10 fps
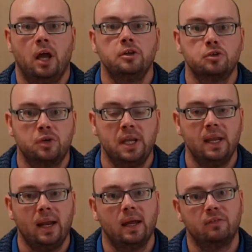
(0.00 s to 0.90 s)
So here
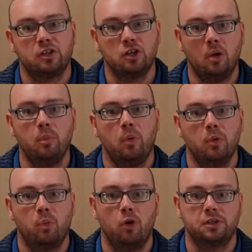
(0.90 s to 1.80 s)
I have a tub
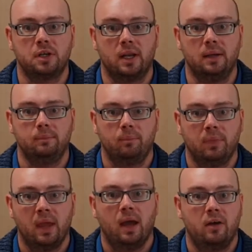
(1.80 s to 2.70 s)
with water in it.
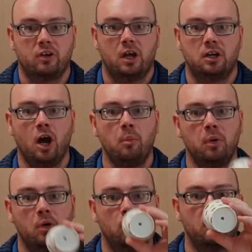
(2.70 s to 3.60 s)
I've got a
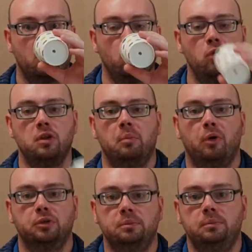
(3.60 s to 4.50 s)
cup with a hole in the
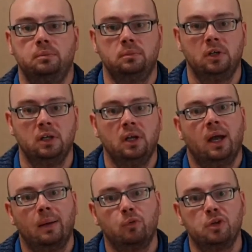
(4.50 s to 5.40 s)
bottom.
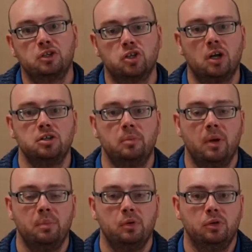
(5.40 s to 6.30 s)
I'm going to charge up my
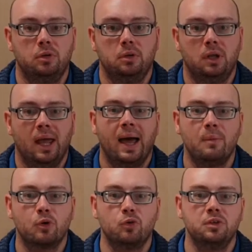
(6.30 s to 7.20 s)
balloon and
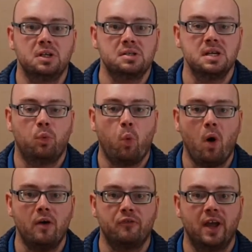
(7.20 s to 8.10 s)
we're going to see
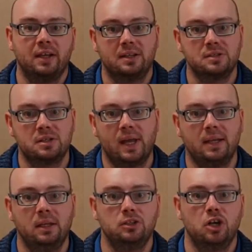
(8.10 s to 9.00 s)
what effect the
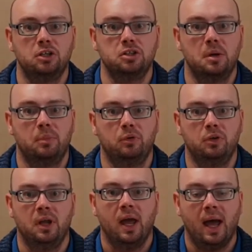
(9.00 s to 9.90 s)
static charge in a
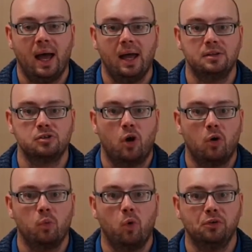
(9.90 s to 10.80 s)
balloon has
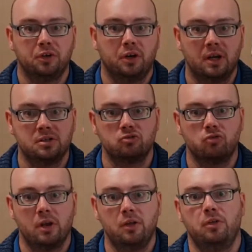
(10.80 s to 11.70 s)
on water as it's
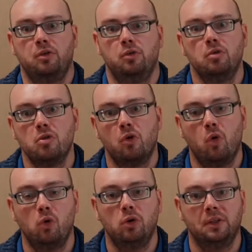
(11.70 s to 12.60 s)
running through the
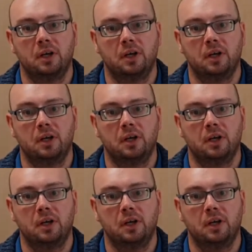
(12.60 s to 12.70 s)
hole in the